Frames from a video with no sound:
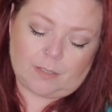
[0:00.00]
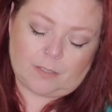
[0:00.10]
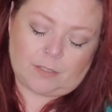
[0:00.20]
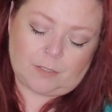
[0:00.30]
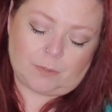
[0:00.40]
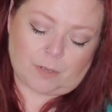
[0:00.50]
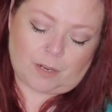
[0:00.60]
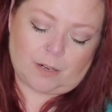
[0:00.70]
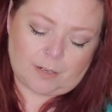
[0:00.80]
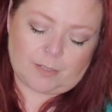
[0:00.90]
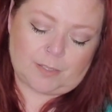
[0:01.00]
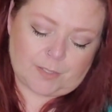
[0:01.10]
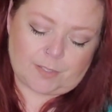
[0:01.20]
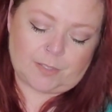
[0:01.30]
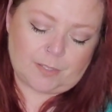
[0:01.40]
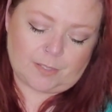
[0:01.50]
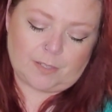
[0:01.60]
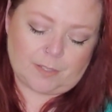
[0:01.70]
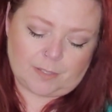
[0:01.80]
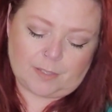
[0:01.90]
2 cards.
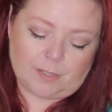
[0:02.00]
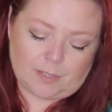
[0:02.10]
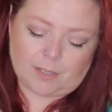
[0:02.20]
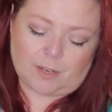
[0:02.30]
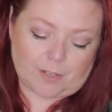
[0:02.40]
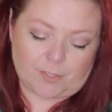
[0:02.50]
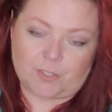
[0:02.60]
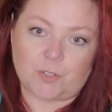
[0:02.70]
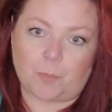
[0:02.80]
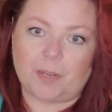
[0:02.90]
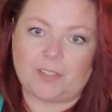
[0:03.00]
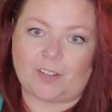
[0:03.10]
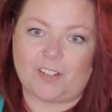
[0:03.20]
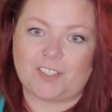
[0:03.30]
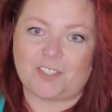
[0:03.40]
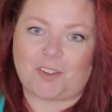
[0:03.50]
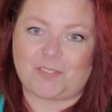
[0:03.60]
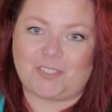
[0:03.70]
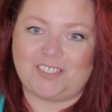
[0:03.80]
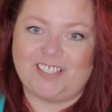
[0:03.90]
Cards are so big, they're hard to
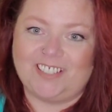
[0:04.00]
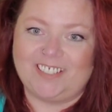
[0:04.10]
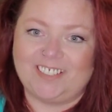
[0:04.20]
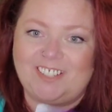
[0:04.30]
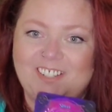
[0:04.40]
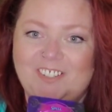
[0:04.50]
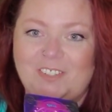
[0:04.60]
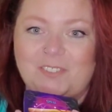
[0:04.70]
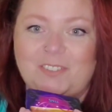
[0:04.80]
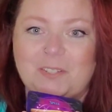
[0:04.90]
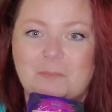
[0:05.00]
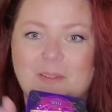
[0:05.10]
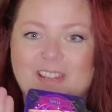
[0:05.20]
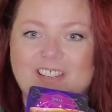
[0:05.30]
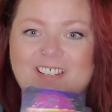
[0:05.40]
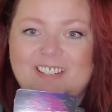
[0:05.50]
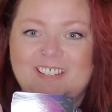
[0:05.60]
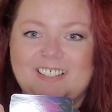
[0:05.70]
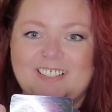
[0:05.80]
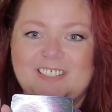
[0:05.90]
shuffle. They're really big. You
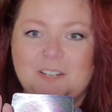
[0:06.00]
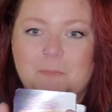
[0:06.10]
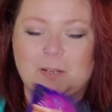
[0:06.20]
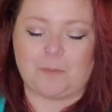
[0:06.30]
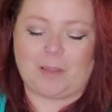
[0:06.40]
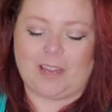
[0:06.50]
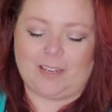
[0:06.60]
can see compared to my hand.